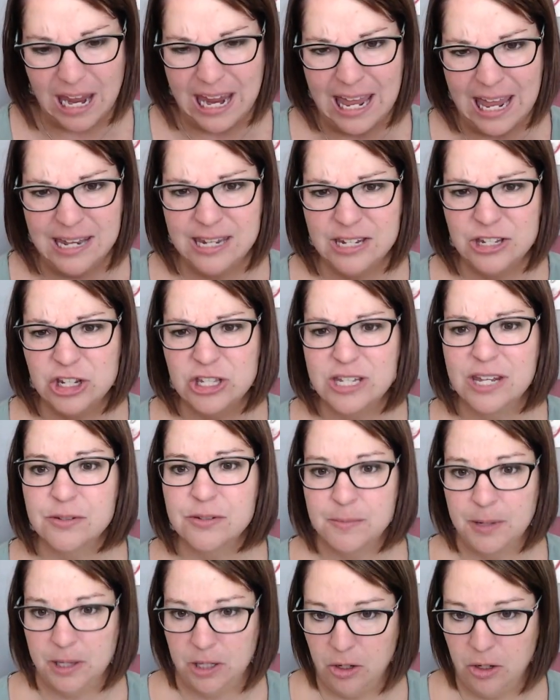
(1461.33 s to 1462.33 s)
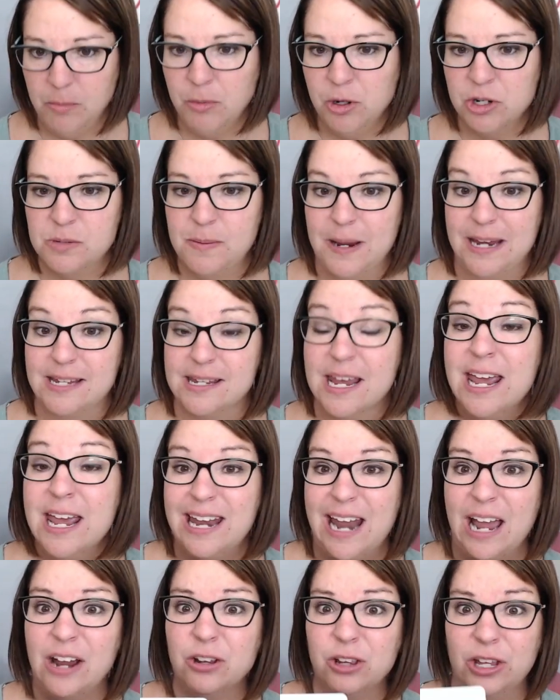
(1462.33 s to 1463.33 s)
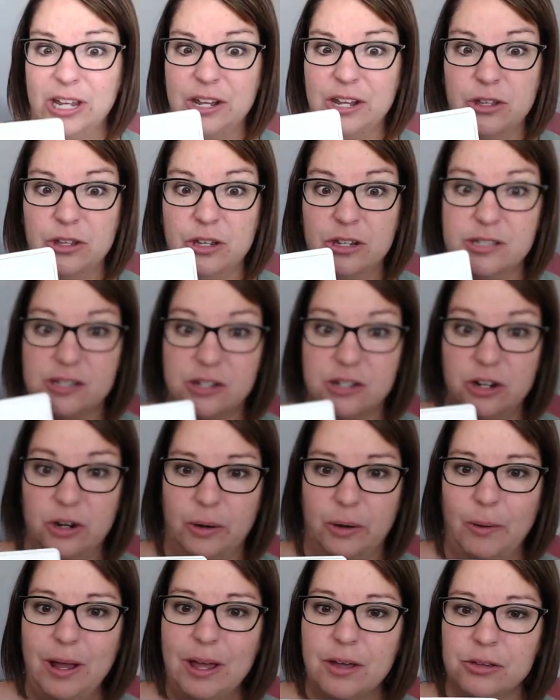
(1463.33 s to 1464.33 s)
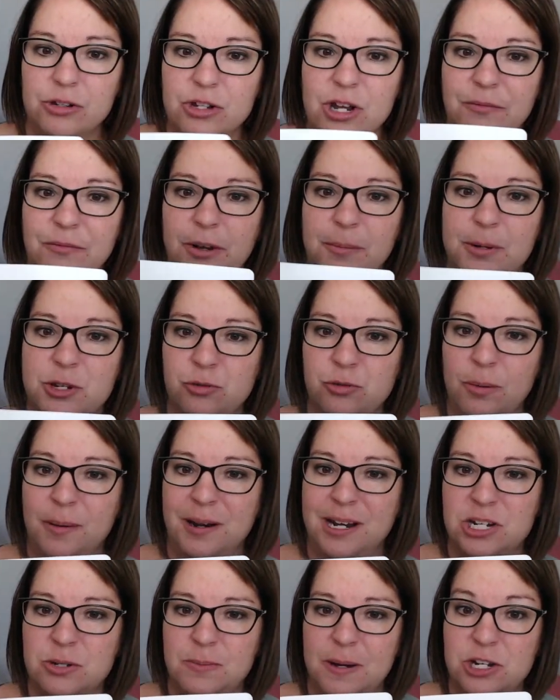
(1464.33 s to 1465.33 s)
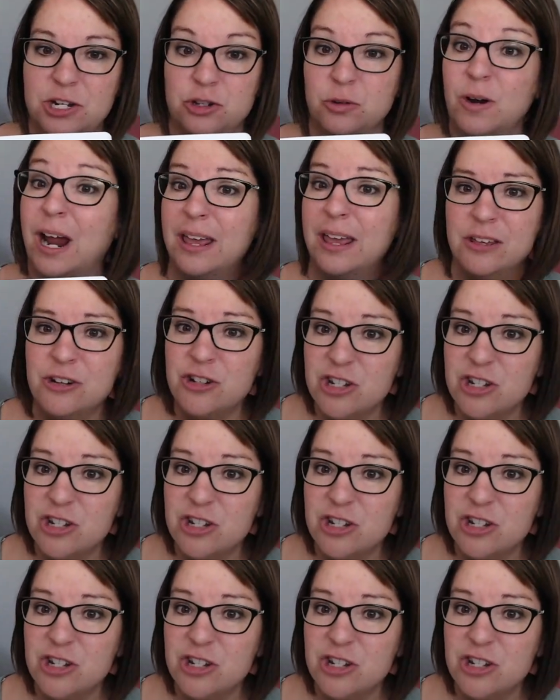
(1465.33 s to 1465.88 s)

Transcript: And this just gives them a little more space. Now you're looking at this and you're going, wow, there's not very much room on each page to write.